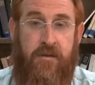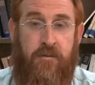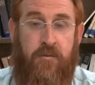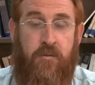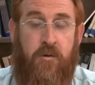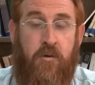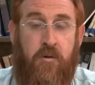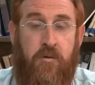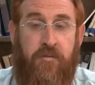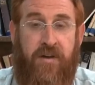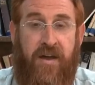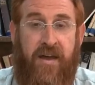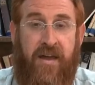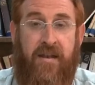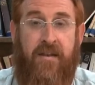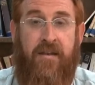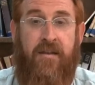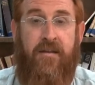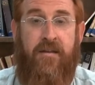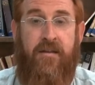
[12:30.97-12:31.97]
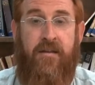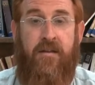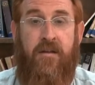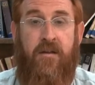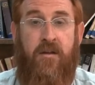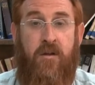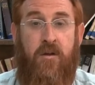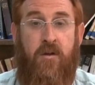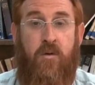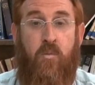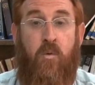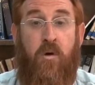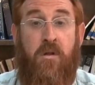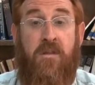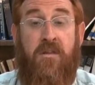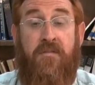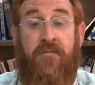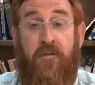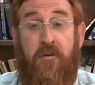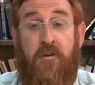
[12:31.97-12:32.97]
Reuven
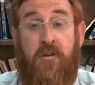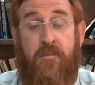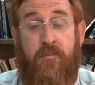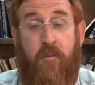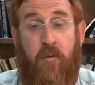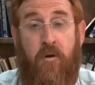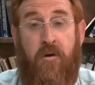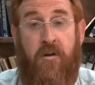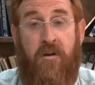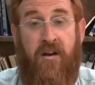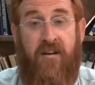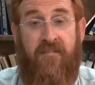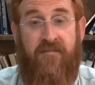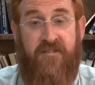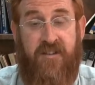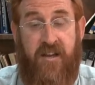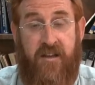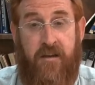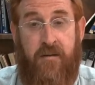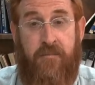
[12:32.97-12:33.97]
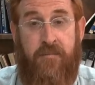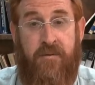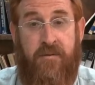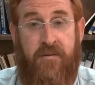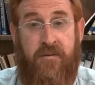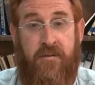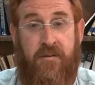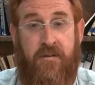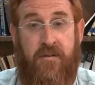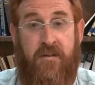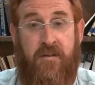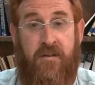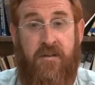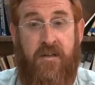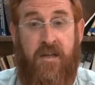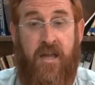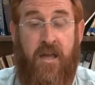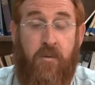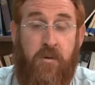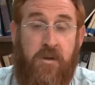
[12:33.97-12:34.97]
was the firstborn of Jacob.
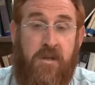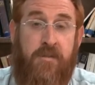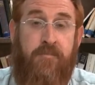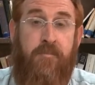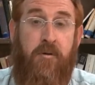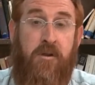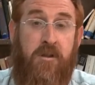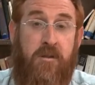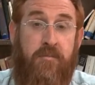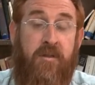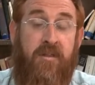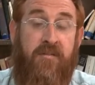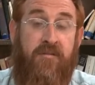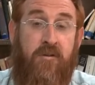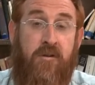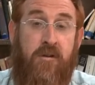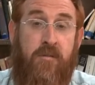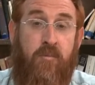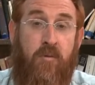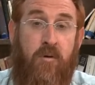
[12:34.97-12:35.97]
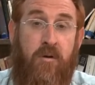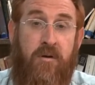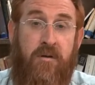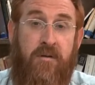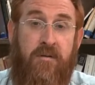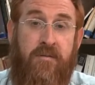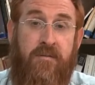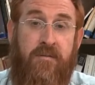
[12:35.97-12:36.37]
He was supposed to be the firstborn.